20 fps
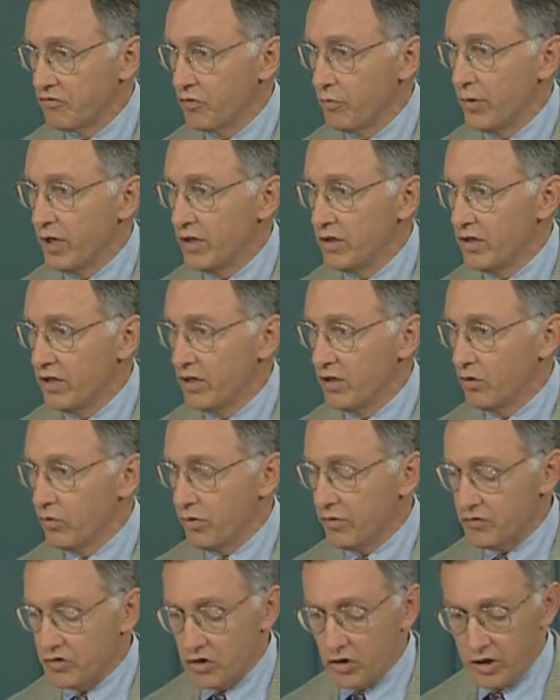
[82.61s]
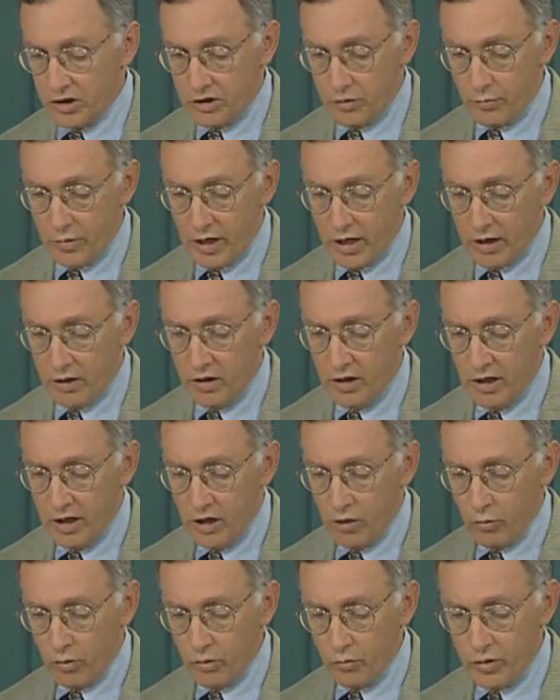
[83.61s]
from India that we've talked about
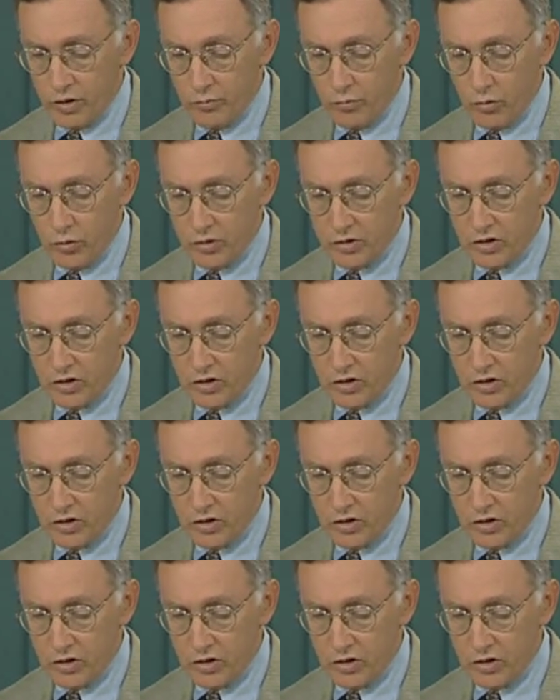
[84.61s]
when we